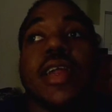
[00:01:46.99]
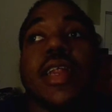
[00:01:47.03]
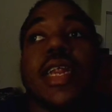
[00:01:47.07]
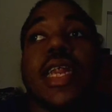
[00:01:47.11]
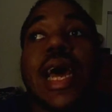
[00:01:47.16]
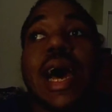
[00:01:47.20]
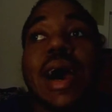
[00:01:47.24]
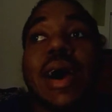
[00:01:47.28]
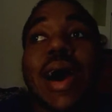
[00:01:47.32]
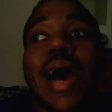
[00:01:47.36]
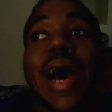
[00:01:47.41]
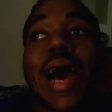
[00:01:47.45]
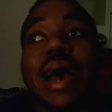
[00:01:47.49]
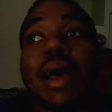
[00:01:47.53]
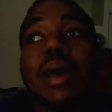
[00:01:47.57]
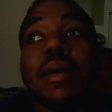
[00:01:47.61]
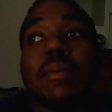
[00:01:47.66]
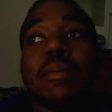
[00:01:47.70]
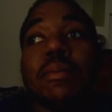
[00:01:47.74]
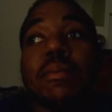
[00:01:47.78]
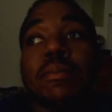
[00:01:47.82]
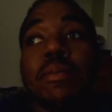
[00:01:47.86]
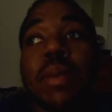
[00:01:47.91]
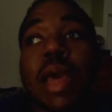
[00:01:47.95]
Now, I
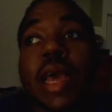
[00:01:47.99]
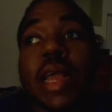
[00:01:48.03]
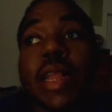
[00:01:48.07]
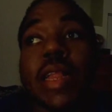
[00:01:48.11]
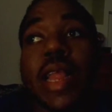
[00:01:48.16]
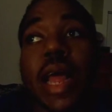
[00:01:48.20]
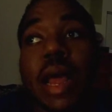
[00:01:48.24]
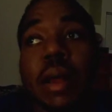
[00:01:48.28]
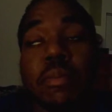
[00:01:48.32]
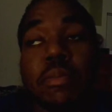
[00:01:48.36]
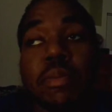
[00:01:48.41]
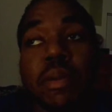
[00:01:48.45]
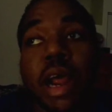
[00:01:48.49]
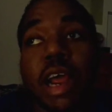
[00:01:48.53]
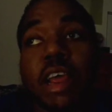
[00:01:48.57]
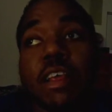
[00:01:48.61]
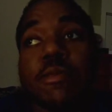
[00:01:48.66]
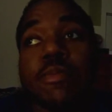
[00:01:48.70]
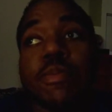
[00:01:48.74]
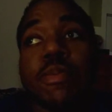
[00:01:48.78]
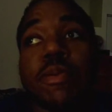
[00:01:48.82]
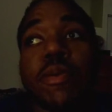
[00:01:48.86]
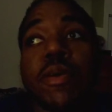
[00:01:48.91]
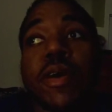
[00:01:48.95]
made that
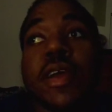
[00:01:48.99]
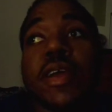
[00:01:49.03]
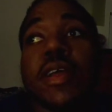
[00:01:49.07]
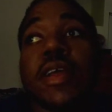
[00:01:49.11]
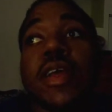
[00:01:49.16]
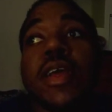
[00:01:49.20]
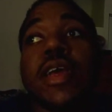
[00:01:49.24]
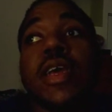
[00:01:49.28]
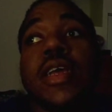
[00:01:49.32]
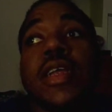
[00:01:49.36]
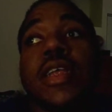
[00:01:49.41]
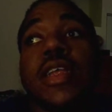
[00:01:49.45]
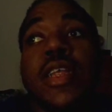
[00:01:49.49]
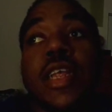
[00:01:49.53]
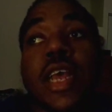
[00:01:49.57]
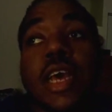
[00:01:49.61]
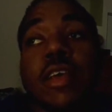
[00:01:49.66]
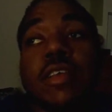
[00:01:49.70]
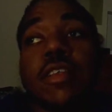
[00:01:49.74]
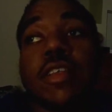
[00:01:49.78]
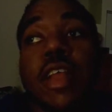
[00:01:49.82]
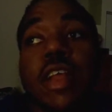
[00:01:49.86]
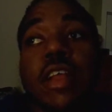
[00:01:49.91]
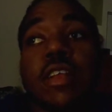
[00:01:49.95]
price point
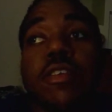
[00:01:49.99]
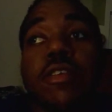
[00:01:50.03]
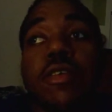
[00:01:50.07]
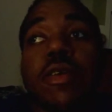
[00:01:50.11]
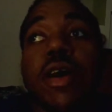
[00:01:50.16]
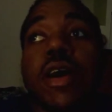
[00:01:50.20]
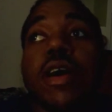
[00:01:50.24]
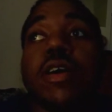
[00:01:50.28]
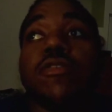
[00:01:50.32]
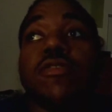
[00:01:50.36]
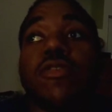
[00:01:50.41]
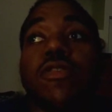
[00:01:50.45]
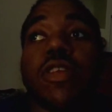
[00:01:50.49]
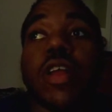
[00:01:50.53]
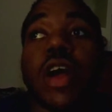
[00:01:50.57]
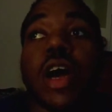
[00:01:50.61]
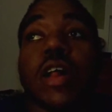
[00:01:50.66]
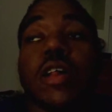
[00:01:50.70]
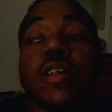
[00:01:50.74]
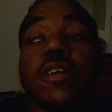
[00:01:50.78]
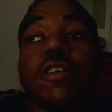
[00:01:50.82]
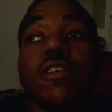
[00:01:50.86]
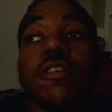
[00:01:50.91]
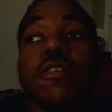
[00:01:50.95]
$60 to
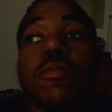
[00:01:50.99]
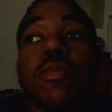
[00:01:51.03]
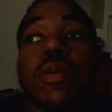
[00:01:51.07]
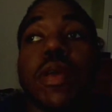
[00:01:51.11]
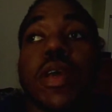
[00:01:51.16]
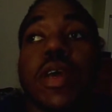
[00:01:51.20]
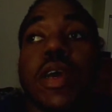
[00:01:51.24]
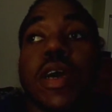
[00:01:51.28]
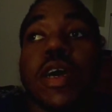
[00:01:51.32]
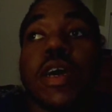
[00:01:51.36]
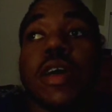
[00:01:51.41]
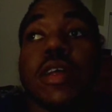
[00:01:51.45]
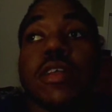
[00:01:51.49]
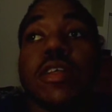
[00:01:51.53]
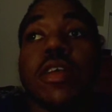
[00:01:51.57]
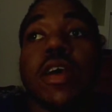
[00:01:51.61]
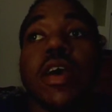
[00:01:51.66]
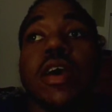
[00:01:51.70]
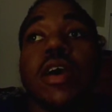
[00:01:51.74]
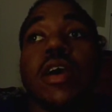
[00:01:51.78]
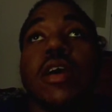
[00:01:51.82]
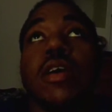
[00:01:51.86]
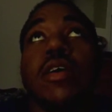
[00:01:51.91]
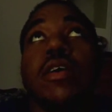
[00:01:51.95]
$100 because
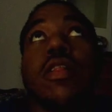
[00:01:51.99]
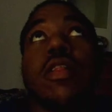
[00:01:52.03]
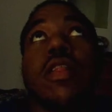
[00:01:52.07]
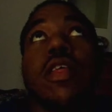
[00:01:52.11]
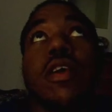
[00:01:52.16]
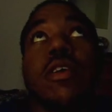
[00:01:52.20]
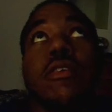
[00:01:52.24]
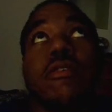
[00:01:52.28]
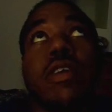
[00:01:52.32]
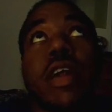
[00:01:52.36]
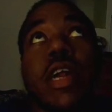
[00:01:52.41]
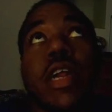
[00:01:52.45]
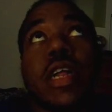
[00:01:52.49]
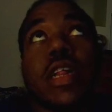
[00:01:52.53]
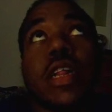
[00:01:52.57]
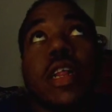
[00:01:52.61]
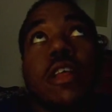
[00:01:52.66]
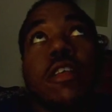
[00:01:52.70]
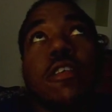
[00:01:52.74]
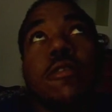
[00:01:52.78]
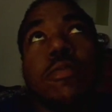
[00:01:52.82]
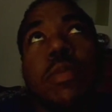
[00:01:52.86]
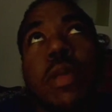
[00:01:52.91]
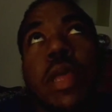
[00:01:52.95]

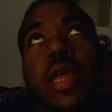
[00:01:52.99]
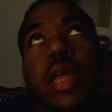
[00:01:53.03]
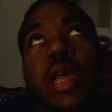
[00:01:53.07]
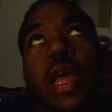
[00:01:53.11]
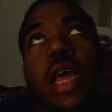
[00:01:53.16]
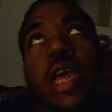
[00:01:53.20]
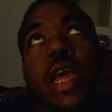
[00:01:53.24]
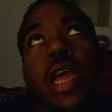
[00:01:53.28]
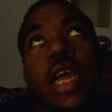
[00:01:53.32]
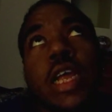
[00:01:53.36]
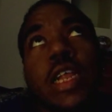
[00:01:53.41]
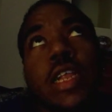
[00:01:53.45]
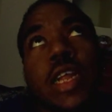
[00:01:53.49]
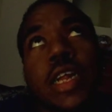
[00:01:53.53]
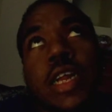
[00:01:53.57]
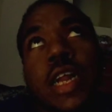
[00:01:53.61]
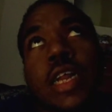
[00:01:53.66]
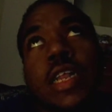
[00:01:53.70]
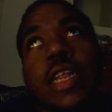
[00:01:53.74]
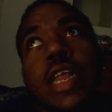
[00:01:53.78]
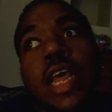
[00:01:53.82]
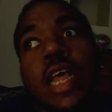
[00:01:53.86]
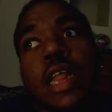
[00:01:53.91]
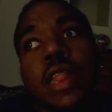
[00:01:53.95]
theoretically speaking, it's going
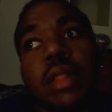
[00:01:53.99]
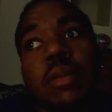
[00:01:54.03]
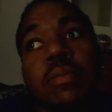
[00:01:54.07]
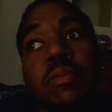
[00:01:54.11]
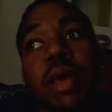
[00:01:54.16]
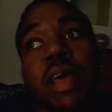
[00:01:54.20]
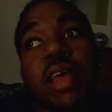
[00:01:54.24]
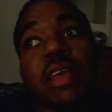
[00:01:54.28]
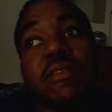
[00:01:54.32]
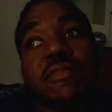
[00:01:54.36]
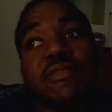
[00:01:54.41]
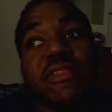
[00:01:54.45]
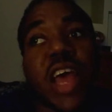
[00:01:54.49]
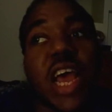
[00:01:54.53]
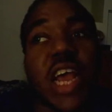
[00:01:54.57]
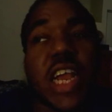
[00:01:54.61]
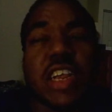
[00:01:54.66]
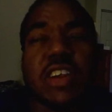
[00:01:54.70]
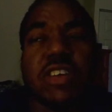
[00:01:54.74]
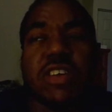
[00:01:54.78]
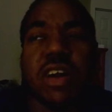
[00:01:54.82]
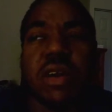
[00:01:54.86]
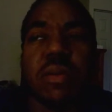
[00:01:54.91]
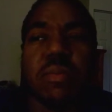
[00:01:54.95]
to take the
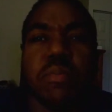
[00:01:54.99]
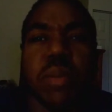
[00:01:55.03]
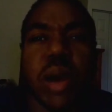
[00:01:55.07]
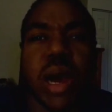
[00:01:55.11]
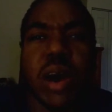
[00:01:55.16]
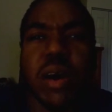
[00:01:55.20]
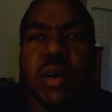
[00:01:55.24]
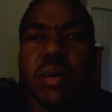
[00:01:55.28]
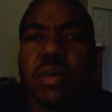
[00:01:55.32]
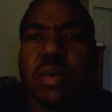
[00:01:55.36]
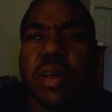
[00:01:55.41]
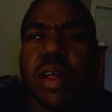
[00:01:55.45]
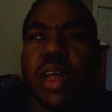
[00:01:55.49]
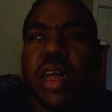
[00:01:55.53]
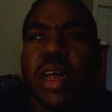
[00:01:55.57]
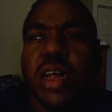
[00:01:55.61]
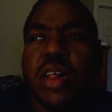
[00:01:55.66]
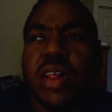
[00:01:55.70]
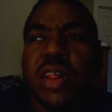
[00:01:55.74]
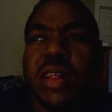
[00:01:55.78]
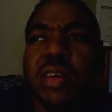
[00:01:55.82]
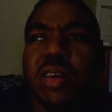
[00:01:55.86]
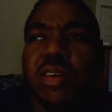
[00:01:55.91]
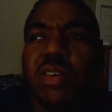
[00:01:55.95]
manufacturer about
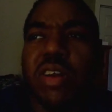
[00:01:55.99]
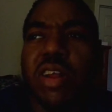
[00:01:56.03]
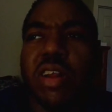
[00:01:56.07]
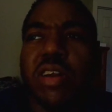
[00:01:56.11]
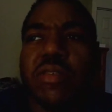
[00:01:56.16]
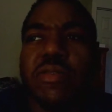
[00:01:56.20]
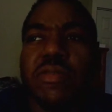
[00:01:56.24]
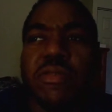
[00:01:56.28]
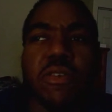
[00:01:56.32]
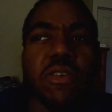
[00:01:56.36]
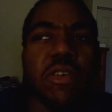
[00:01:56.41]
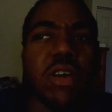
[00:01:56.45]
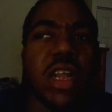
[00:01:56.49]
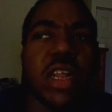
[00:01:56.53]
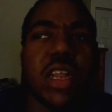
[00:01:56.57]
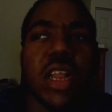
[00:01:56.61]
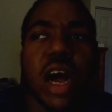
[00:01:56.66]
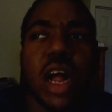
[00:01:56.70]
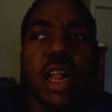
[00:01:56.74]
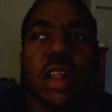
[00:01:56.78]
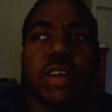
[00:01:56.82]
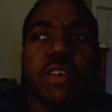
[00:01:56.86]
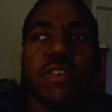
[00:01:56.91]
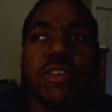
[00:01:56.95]
$30 to
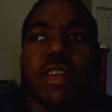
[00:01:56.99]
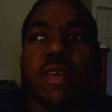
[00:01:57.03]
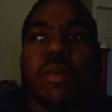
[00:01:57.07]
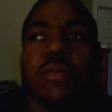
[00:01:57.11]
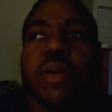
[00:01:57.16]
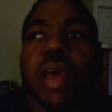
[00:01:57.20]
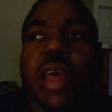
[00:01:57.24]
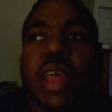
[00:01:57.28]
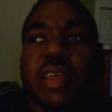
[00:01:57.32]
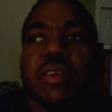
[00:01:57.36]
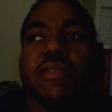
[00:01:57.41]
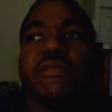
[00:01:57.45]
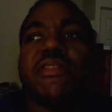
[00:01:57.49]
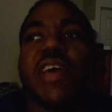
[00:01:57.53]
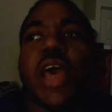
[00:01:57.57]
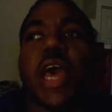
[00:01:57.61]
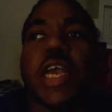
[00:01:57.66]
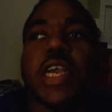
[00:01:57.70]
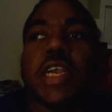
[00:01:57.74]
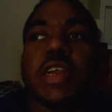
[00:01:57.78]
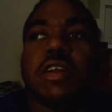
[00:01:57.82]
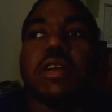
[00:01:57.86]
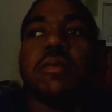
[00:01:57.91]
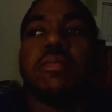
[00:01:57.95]
$40 to
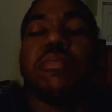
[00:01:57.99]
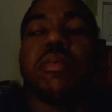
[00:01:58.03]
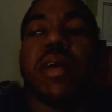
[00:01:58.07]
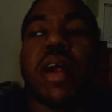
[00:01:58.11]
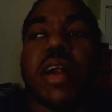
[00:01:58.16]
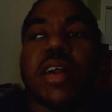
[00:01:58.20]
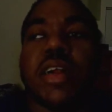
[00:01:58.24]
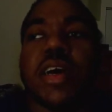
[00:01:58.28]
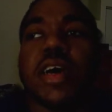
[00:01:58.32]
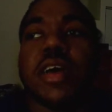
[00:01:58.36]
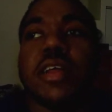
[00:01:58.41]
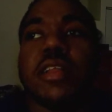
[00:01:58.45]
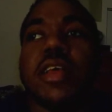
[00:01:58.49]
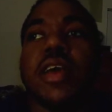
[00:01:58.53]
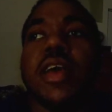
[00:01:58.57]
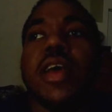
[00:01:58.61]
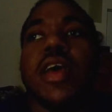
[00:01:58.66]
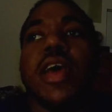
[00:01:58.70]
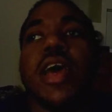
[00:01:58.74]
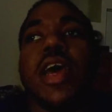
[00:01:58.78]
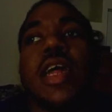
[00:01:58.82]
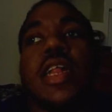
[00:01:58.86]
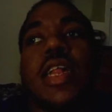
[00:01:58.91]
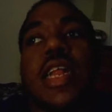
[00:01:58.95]
manufacture the product,
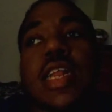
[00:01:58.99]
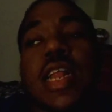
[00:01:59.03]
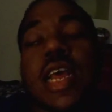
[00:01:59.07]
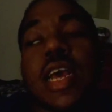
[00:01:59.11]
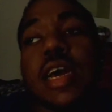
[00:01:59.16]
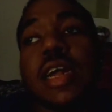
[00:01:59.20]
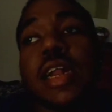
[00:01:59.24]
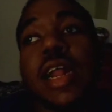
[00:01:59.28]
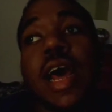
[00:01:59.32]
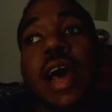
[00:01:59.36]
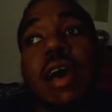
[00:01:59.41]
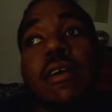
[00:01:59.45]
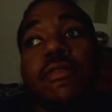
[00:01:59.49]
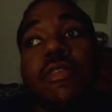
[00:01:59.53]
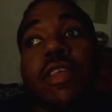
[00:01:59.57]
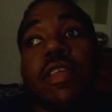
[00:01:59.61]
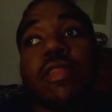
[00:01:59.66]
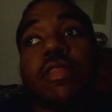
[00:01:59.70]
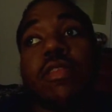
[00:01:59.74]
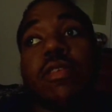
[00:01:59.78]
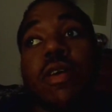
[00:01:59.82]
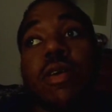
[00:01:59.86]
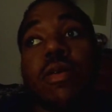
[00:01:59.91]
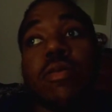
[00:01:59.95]
and then they're going to have to
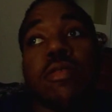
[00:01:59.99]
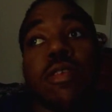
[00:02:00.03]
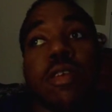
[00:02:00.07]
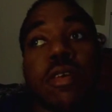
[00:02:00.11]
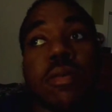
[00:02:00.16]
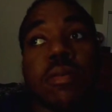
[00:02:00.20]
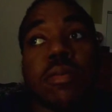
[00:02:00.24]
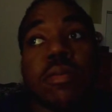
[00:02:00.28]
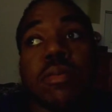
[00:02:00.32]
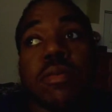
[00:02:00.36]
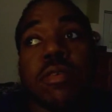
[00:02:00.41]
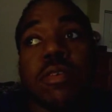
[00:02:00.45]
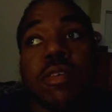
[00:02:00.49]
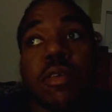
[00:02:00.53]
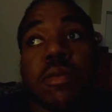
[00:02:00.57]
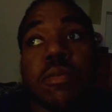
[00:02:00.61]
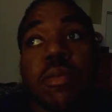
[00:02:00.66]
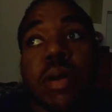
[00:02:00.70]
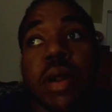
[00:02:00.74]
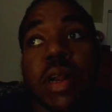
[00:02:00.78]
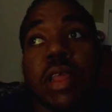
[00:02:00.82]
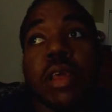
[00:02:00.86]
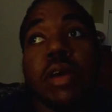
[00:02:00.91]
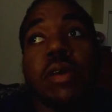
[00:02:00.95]
throw some
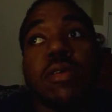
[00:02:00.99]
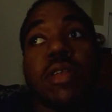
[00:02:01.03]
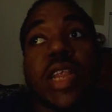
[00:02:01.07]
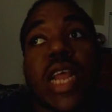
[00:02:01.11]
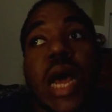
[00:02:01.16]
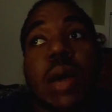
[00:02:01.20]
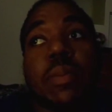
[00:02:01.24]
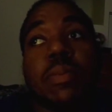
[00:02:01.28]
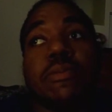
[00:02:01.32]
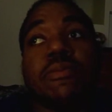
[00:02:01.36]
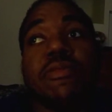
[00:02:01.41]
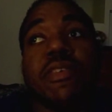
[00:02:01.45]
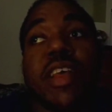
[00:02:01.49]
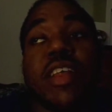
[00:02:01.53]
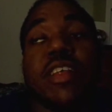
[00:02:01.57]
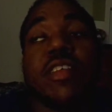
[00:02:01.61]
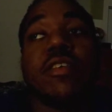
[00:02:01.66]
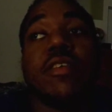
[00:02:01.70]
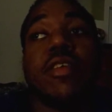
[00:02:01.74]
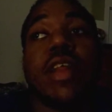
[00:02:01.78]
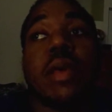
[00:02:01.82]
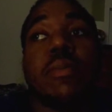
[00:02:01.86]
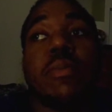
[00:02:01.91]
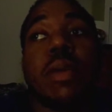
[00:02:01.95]
money on top of it
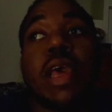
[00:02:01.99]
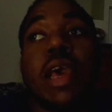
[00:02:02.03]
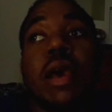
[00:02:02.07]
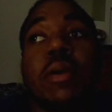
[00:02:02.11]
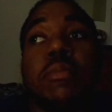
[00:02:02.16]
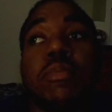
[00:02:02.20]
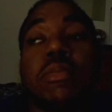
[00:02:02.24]
so they make a